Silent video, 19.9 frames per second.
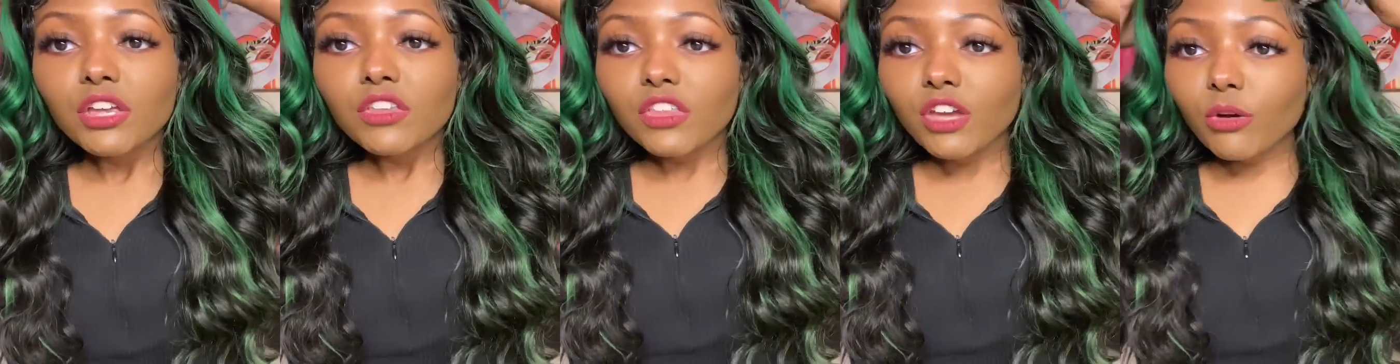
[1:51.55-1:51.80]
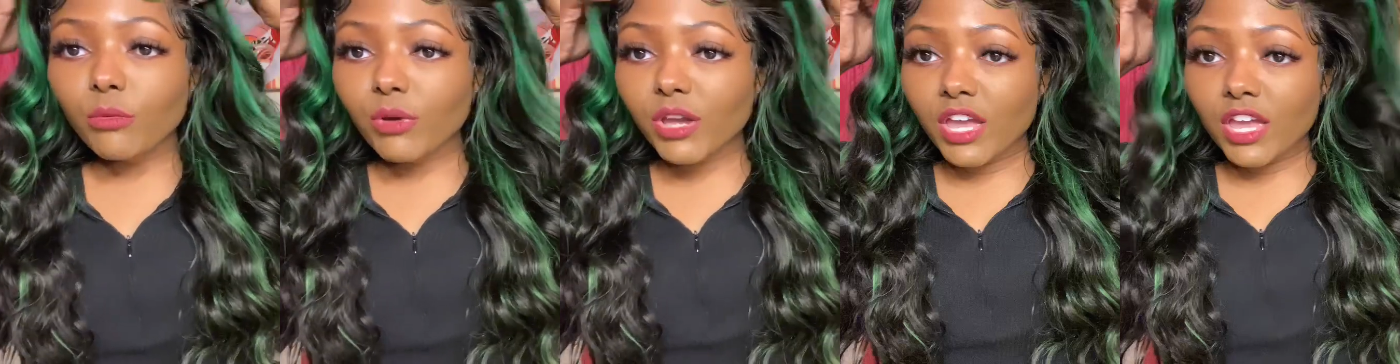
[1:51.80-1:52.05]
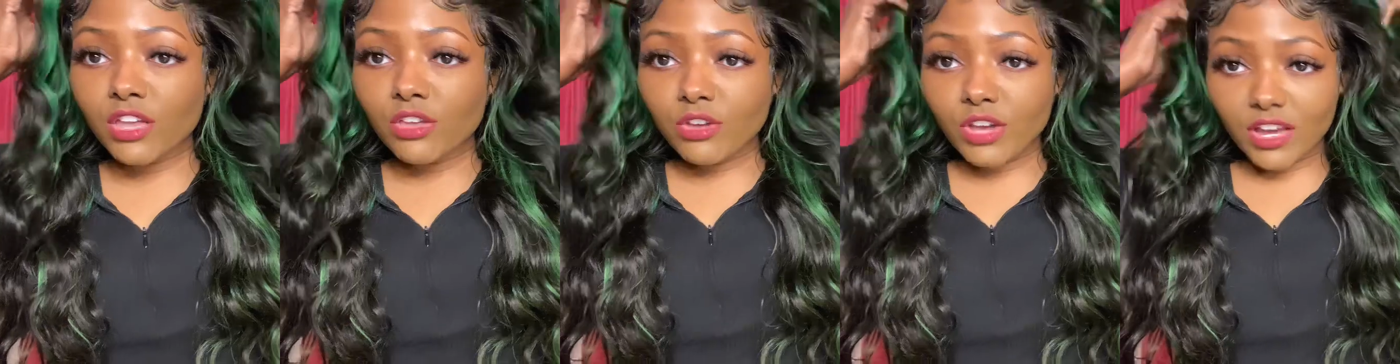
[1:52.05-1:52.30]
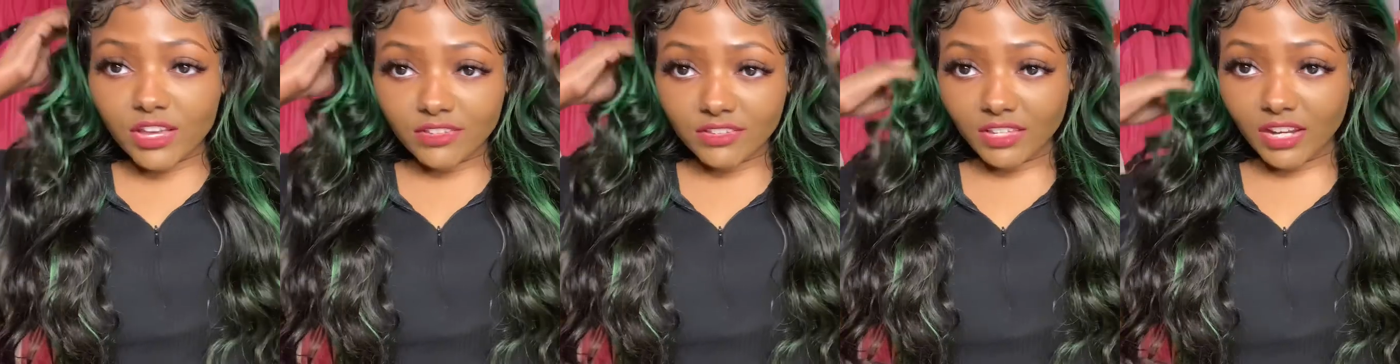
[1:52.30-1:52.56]
That way you
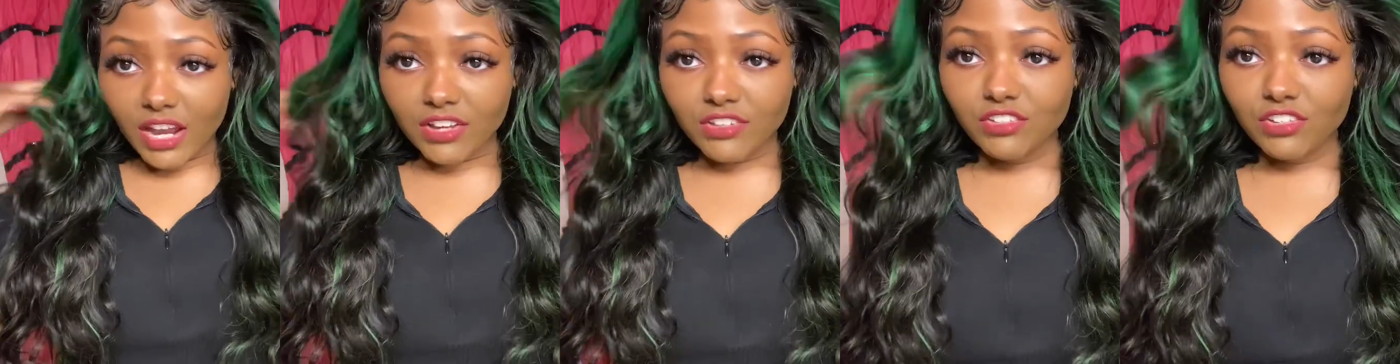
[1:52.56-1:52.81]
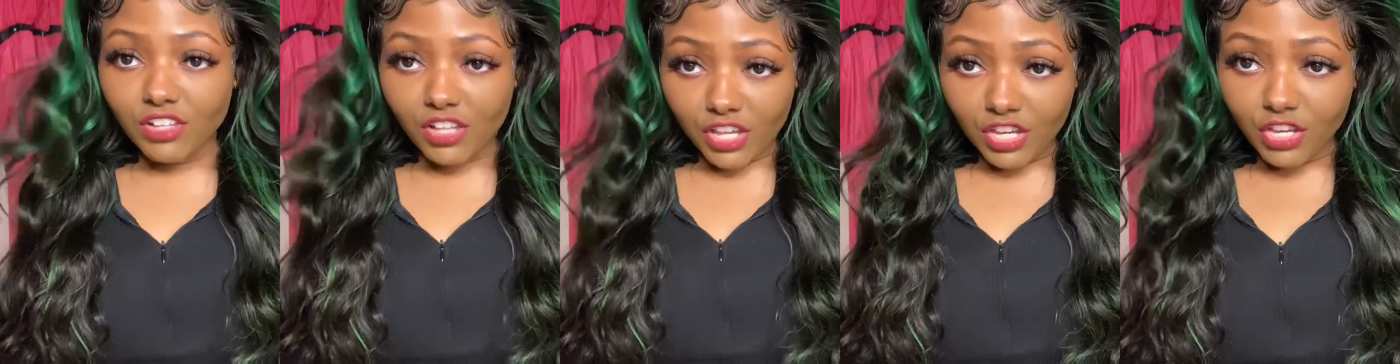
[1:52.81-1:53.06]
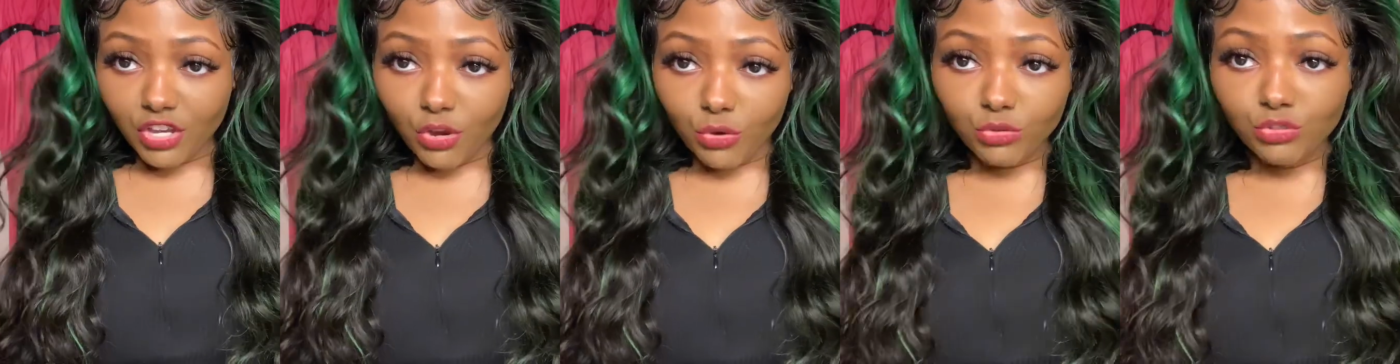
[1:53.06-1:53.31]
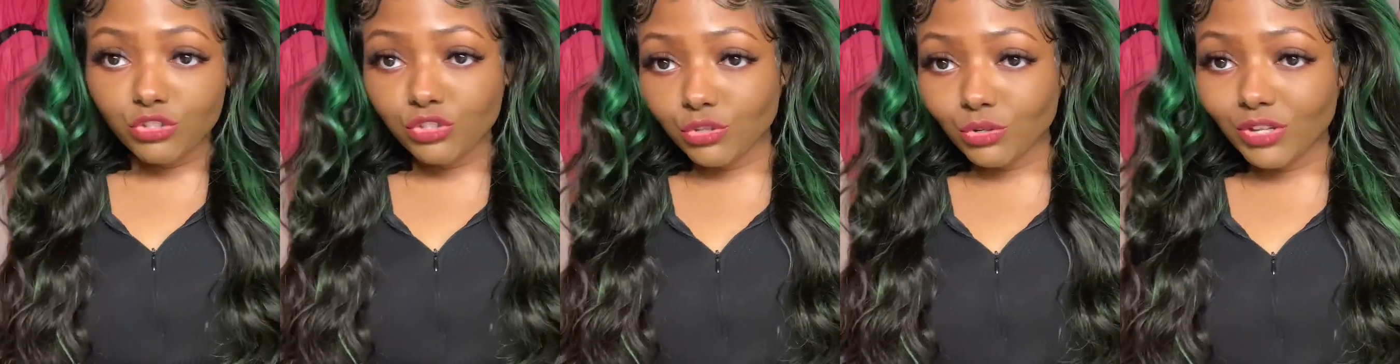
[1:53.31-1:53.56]
guys can actually like go
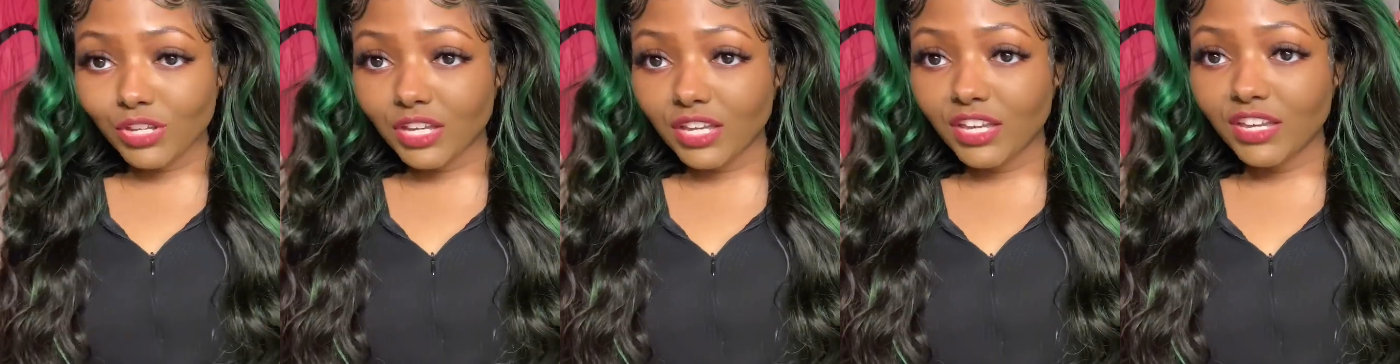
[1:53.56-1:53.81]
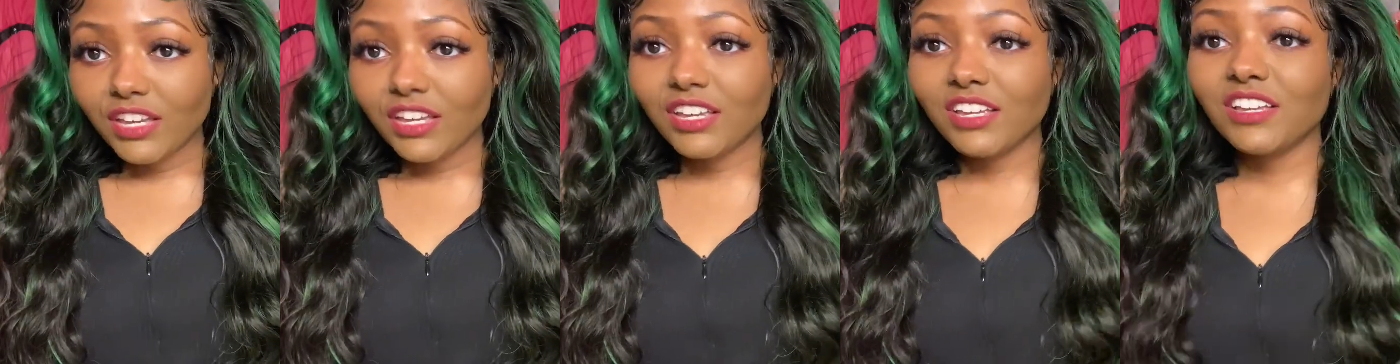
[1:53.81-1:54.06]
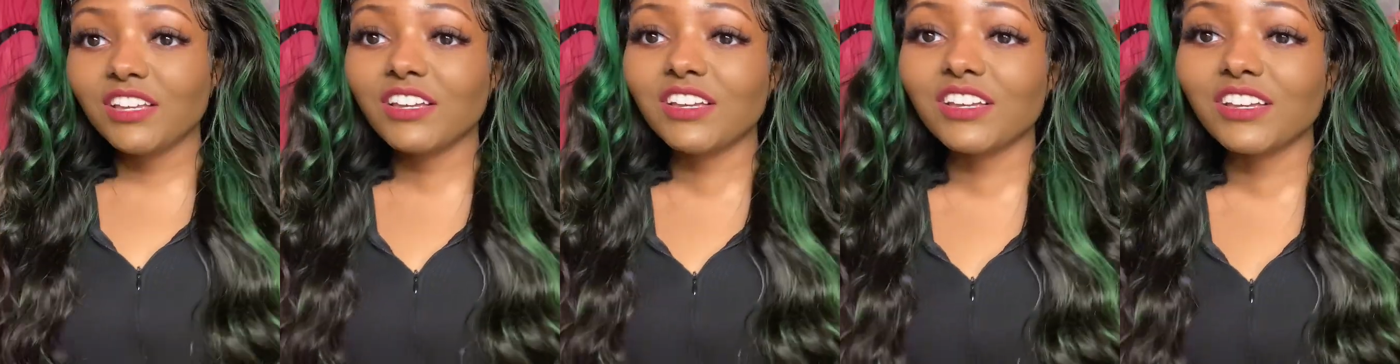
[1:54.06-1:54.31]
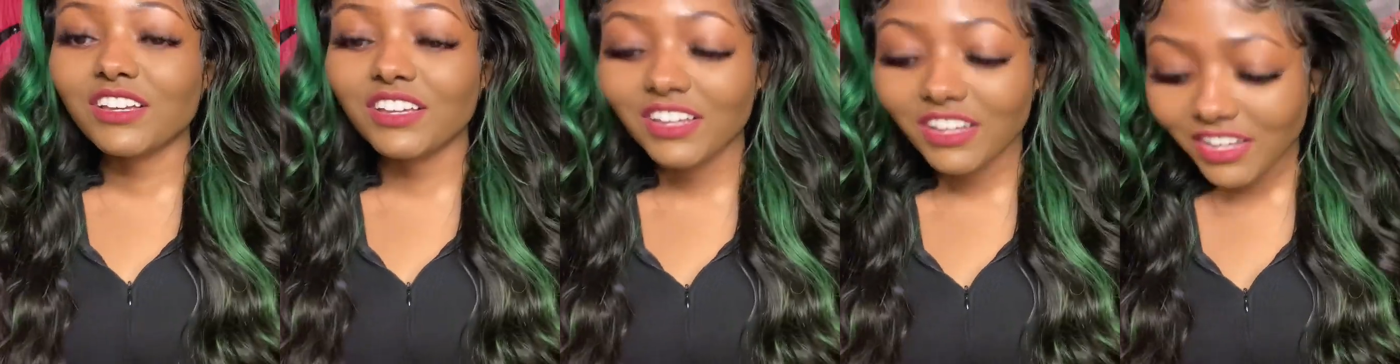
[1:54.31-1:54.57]
to
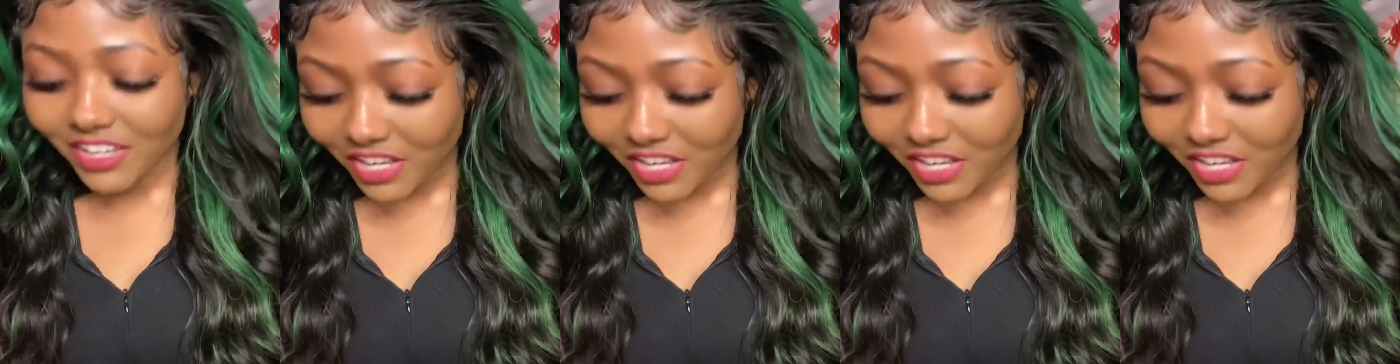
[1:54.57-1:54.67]
it.